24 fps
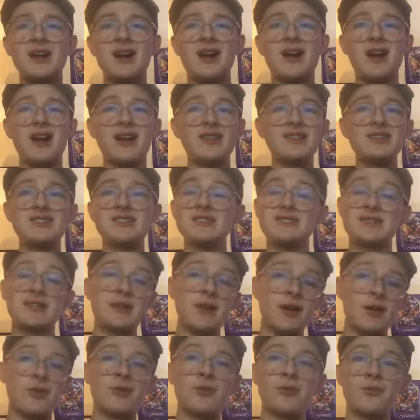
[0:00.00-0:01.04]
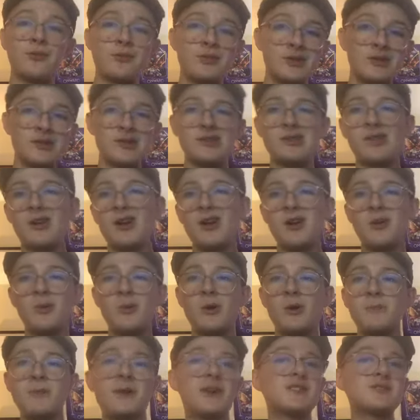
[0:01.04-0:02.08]
This is another really long
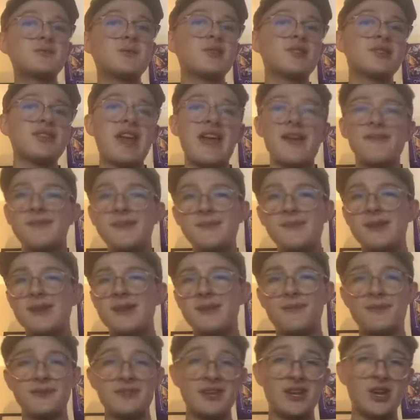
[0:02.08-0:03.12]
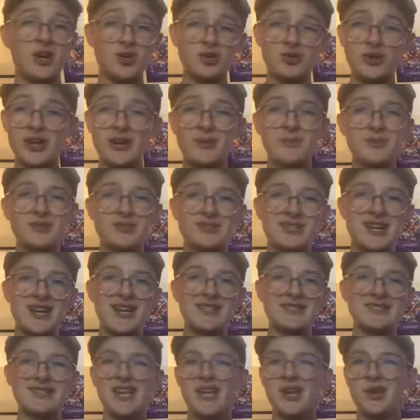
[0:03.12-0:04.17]
one, but it's worth every minute for the incredible
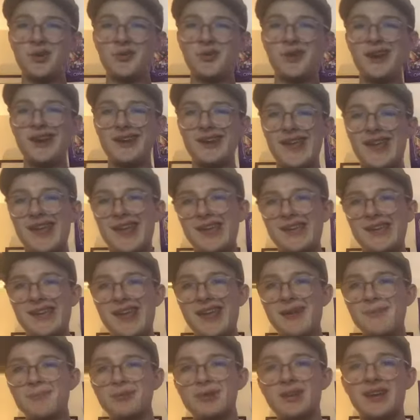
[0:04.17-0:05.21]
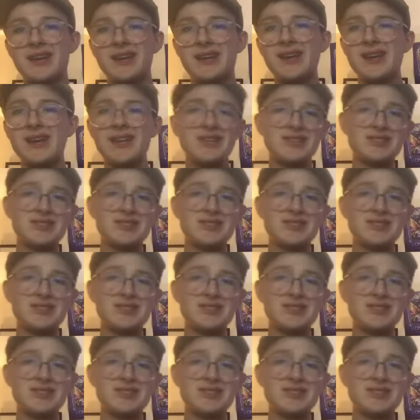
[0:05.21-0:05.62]
sights and grade A gameplay.